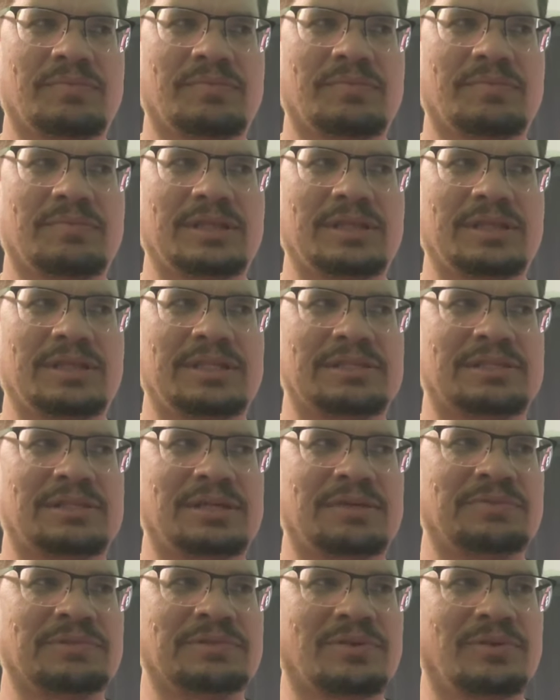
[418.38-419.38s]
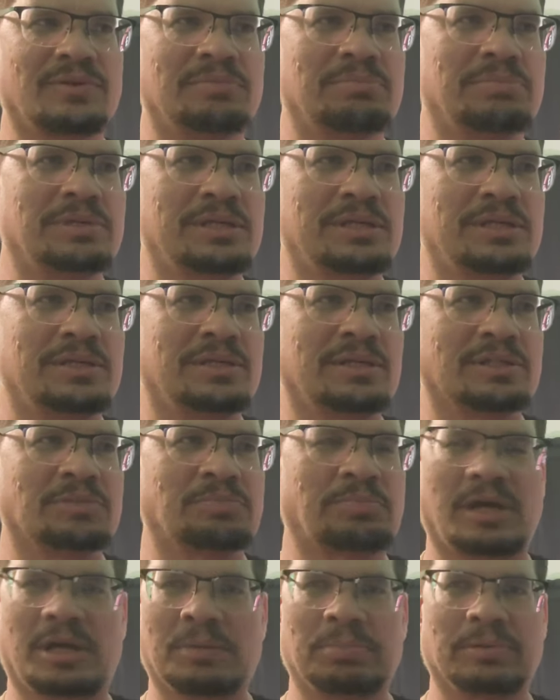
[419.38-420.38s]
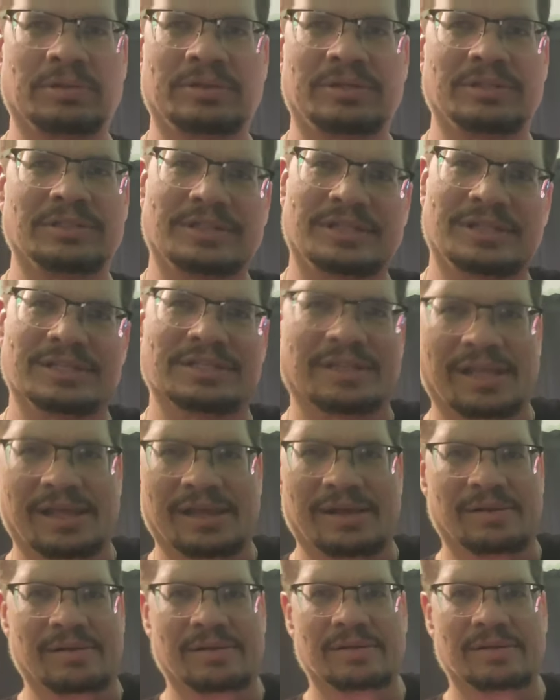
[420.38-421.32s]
that this stuff was going to be as popular as it is now.